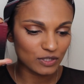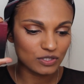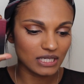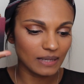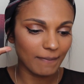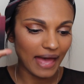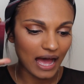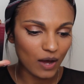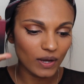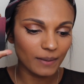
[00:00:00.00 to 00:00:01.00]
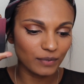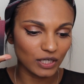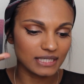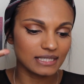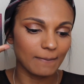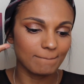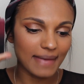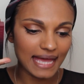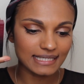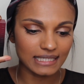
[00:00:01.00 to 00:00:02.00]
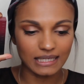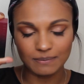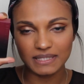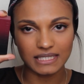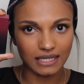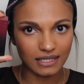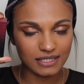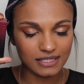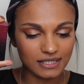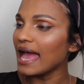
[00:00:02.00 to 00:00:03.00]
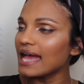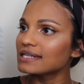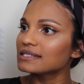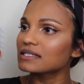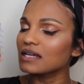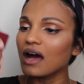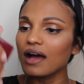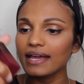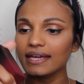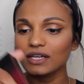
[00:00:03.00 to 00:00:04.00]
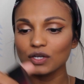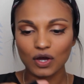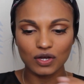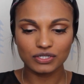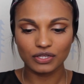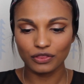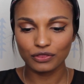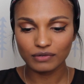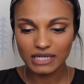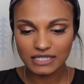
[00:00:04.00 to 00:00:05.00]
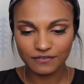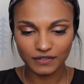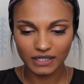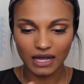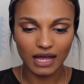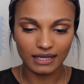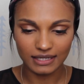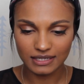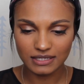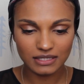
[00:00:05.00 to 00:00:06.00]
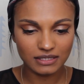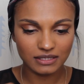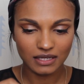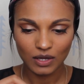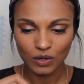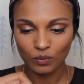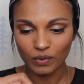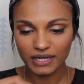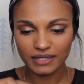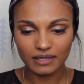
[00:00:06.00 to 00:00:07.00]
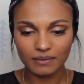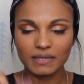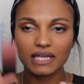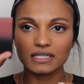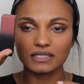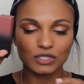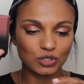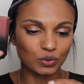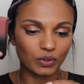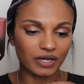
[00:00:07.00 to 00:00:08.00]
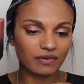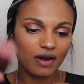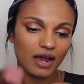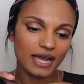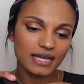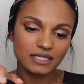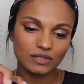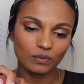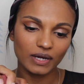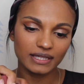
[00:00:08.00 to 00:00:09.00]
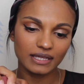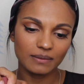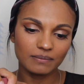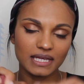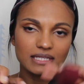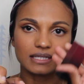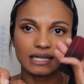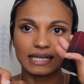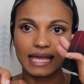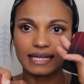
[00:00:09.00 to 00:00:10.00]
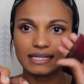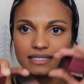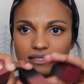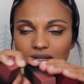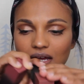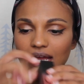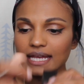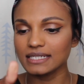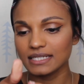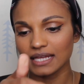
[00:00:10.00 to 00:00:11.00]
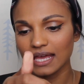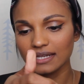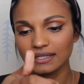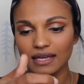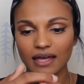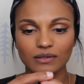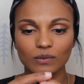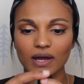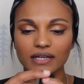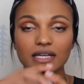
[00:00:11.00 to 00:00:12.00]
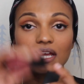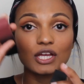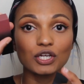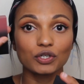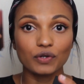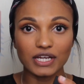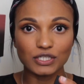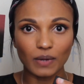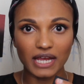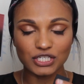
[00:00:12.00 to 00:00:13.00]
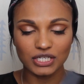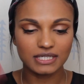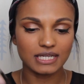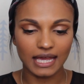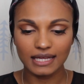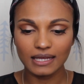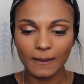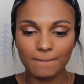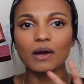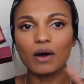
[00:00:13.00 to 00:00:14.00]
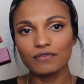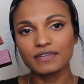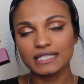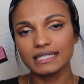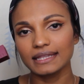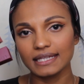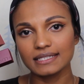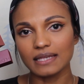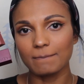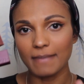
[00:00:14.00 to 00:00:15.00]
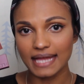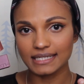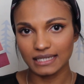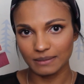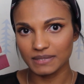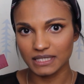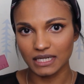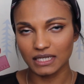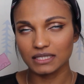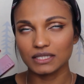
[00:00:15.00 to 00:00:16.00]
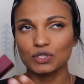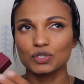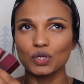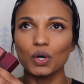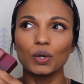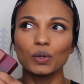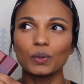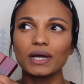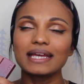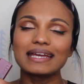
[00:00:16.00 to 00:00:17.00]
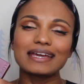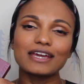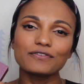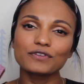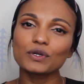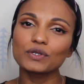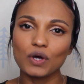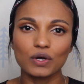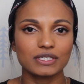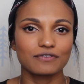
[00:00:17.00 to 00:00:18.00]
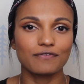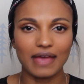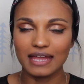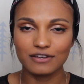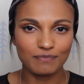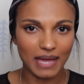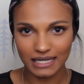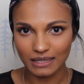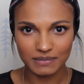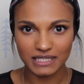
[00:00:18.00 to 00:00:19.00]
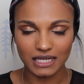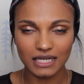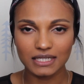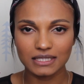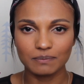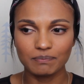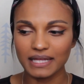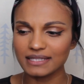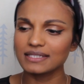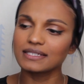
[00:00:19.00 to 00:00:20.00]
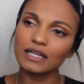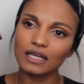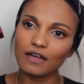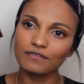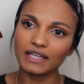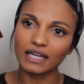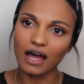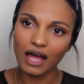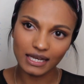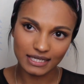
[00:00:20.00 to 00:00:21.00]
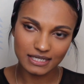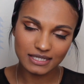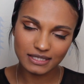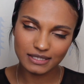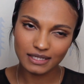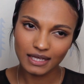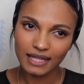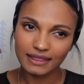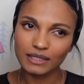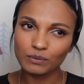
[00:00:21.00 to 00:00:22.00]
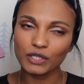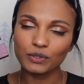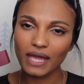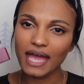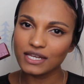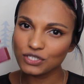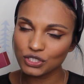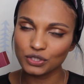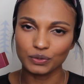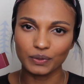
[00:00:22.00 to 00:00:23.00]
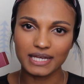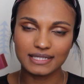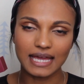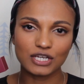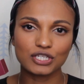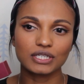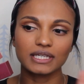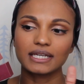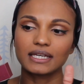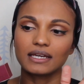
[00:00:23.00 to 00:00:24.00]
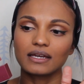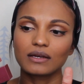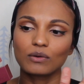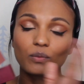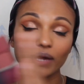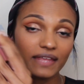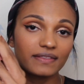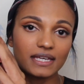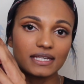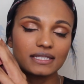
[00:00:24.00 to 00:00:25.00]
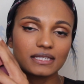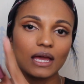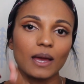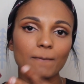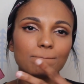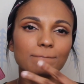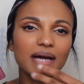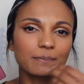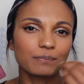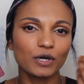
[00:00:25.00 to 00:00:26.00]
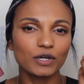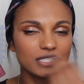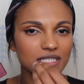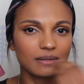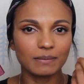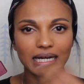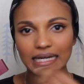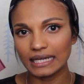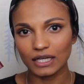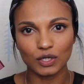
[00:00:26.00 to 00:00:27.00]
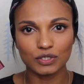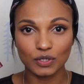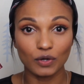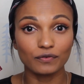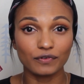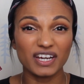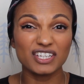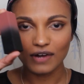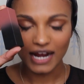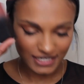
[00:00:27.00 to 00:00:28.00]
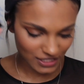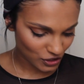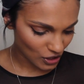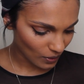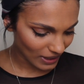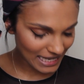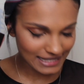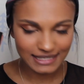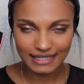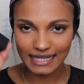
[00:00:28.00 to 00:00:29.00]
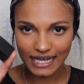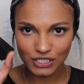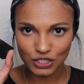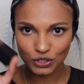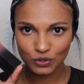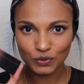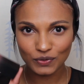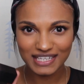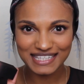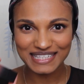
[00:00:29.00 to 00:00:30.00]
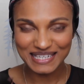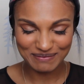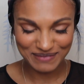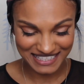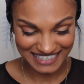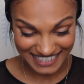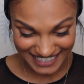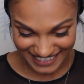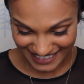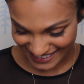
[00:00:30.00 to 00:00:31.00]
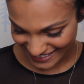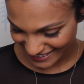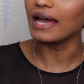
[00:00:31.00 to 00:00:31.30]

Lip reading: Beauty Power Bullet Matte Lipsticks, and I got three different colors. One of them is Joyride, one of them is Ladies Night, and the other one Graduation Day. Now obviously these are matte lipsticks, so if you're not a fan of matte lipsticks but still love the colors, then what you can do is actually wear this but put some clear gloss over it. Right, so let's get to these lipsticks.